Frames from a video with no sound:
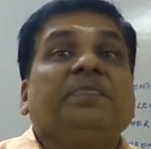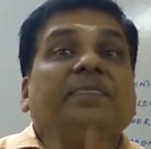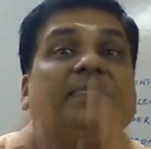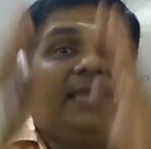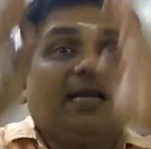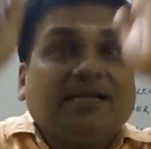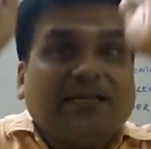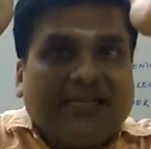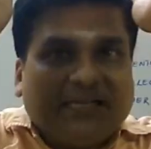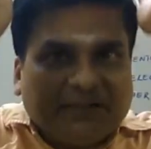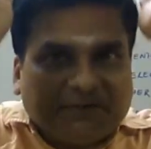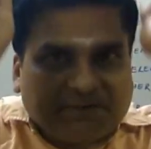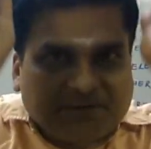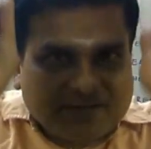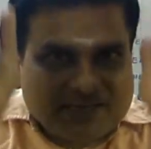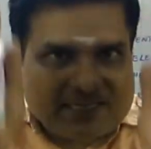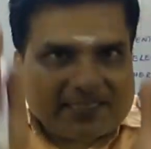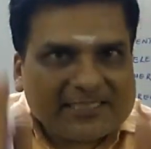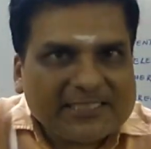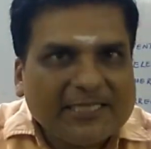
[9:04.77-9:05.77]
The
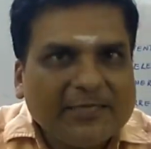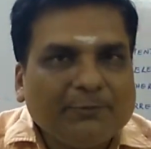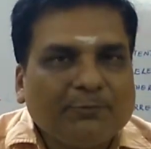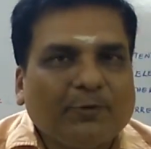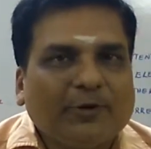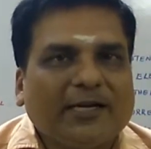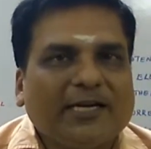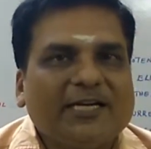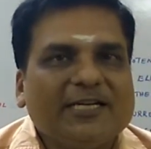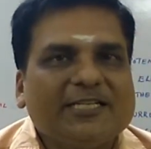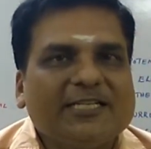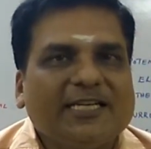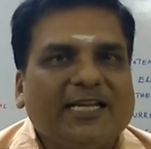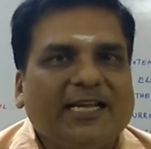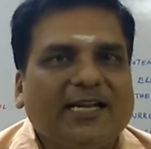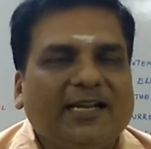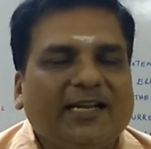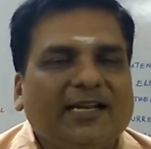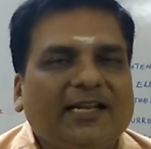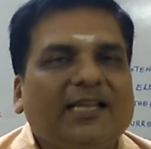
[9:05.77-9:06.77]
difference in potential
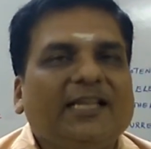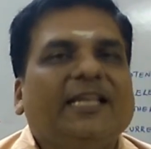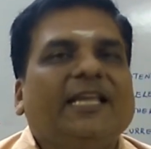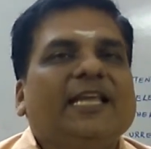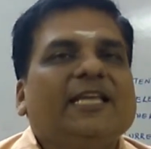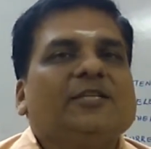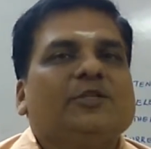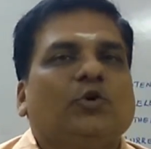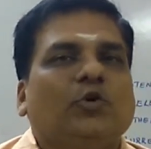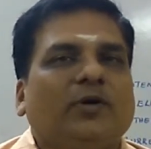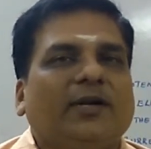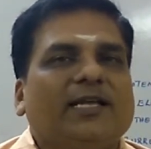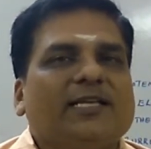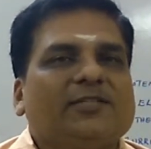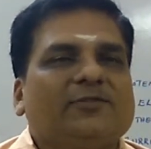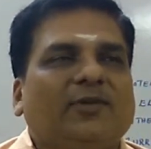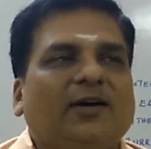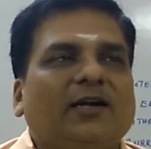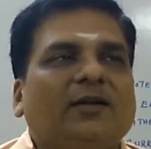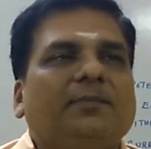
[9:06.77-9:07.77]
is known
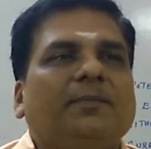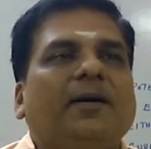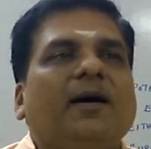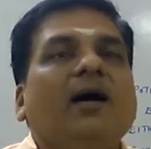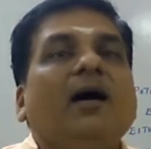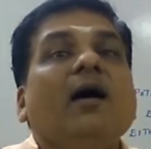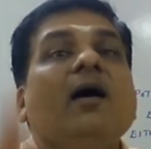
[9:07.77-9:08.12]
as what?